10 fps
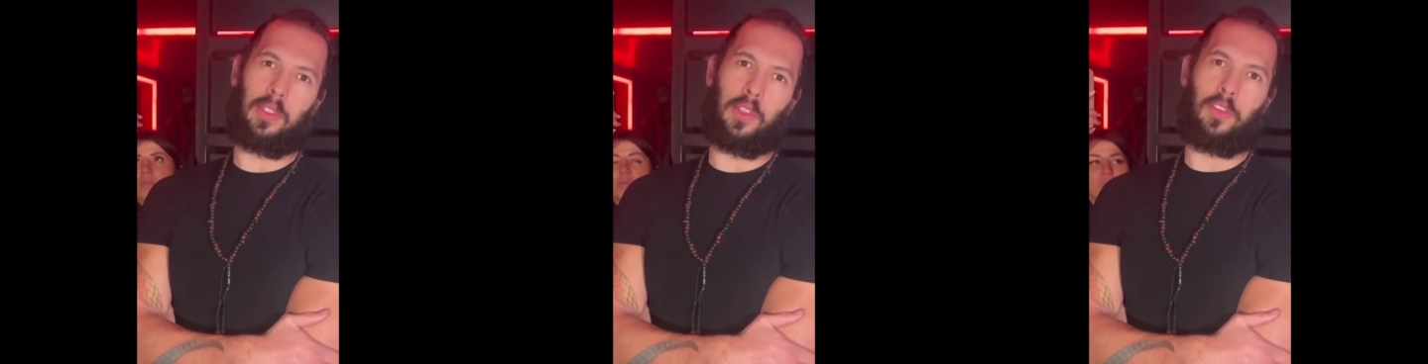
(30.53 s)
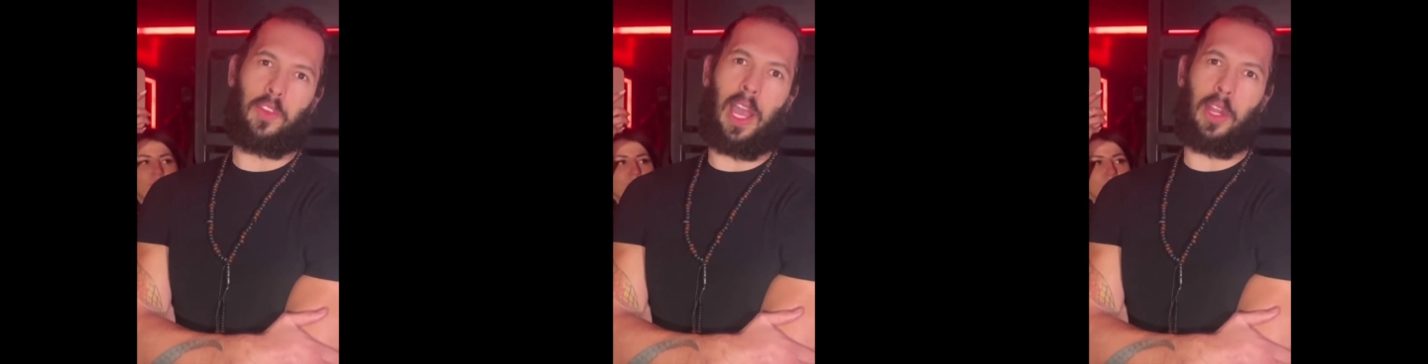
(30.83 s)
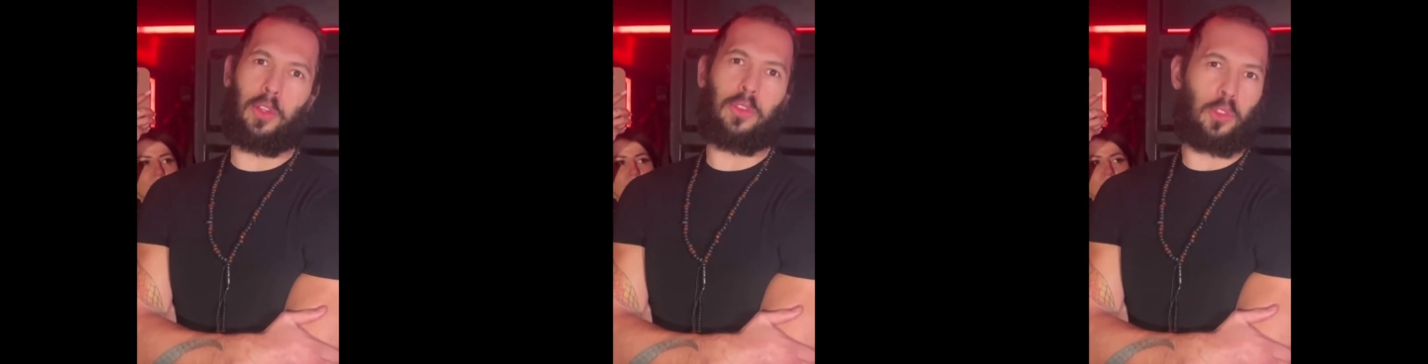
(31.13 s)
the
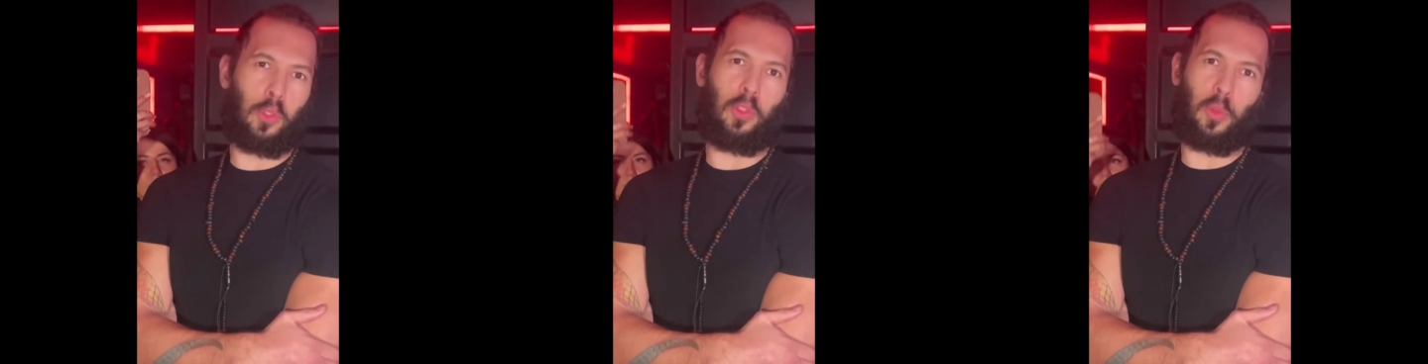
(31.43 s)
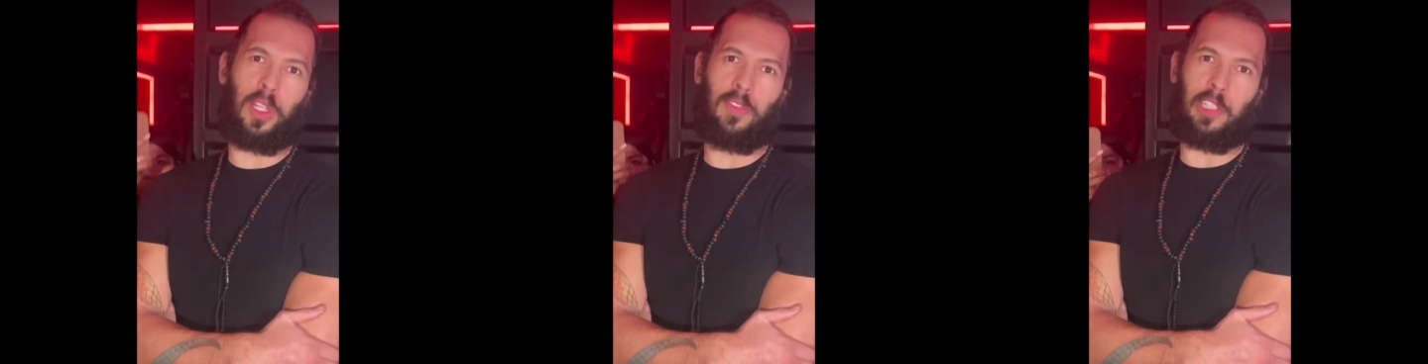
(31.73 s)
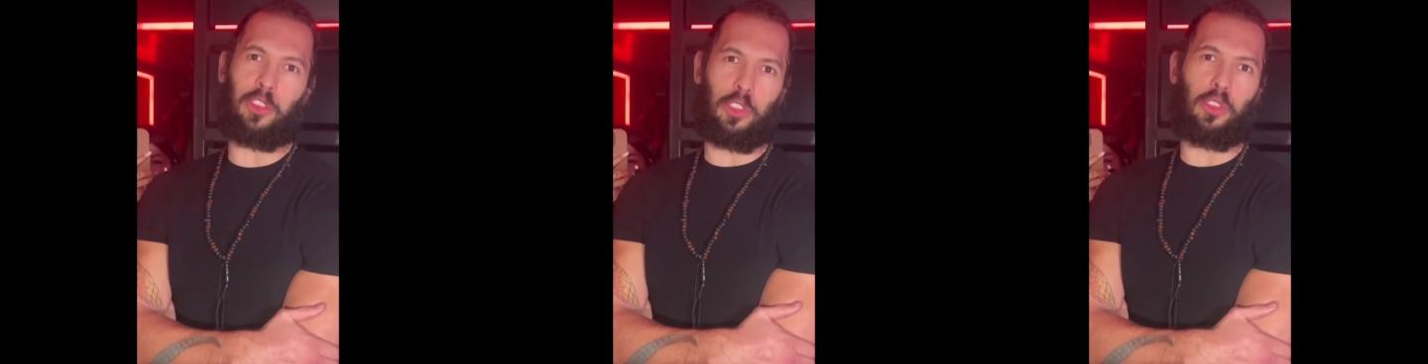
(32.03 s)
fire of truth will
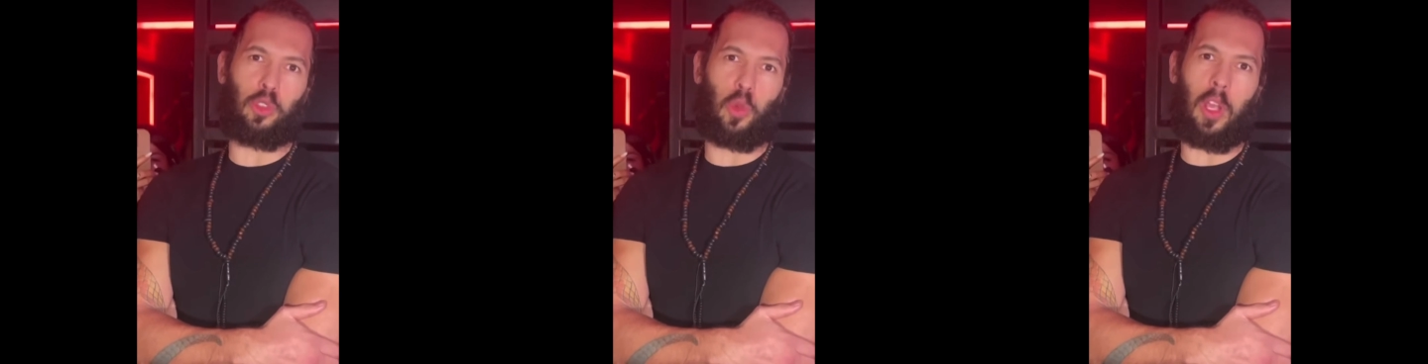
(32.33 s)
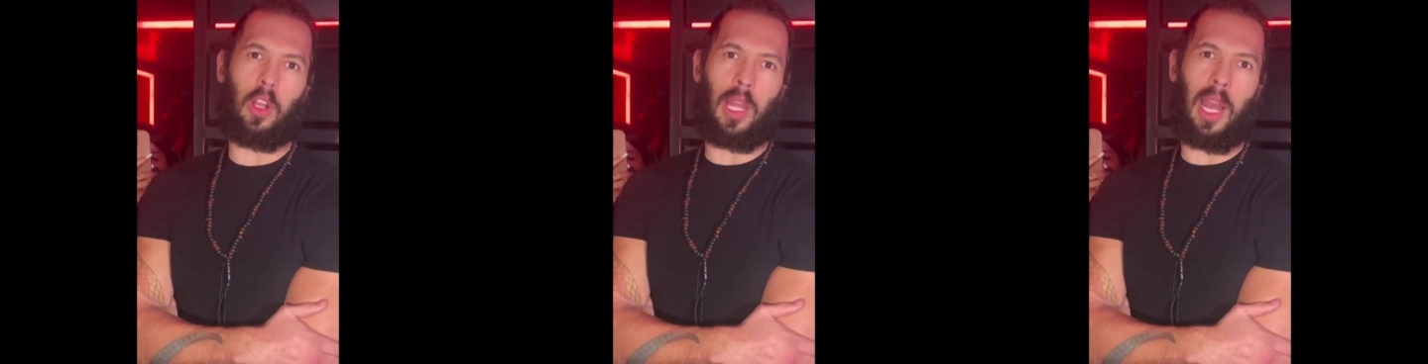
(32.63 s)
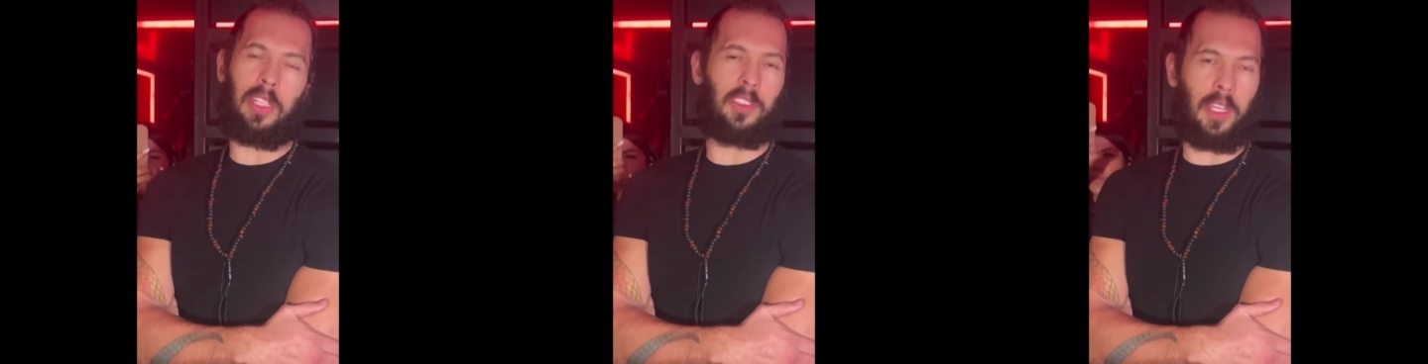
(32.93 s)
eventually destroy all lies,